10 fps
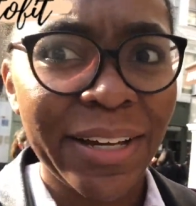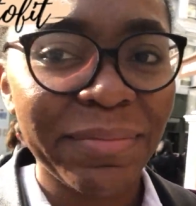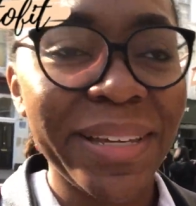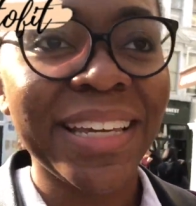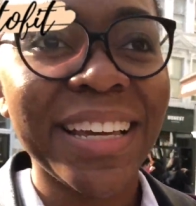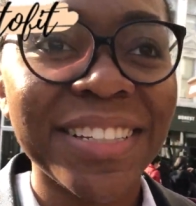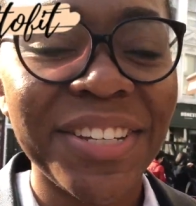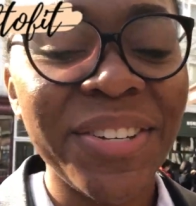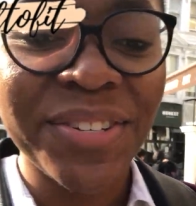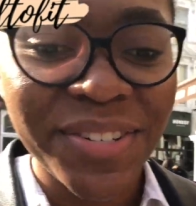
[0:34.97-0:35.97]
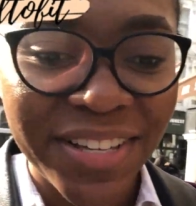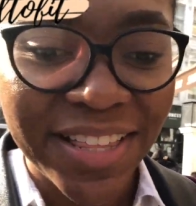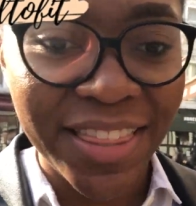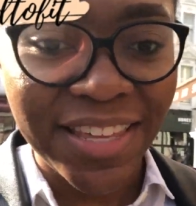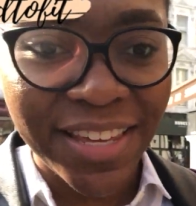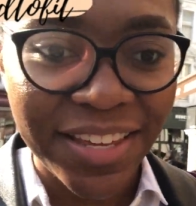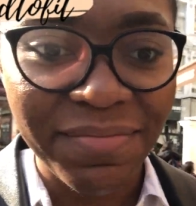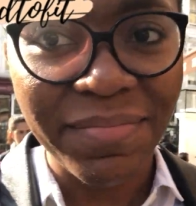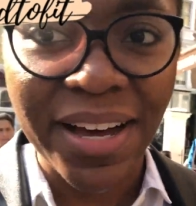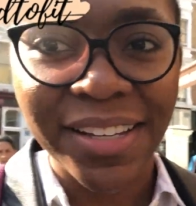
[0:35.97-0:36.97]
to
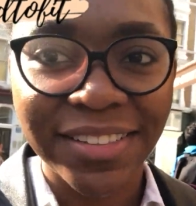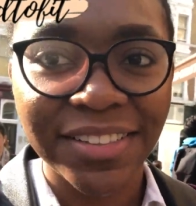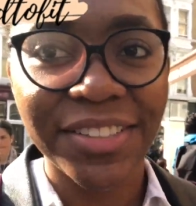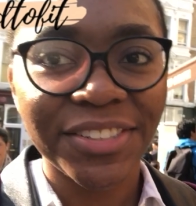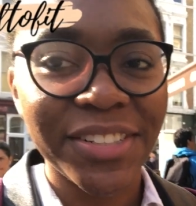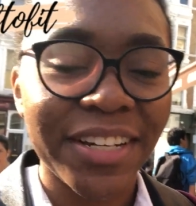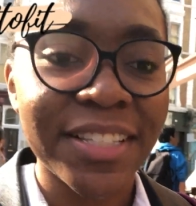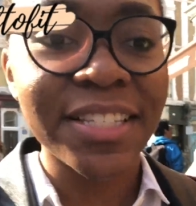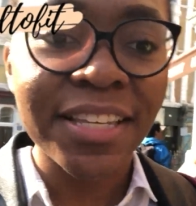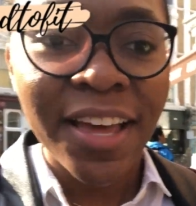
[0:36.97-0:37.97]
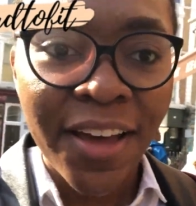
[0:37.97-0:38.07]
the master's students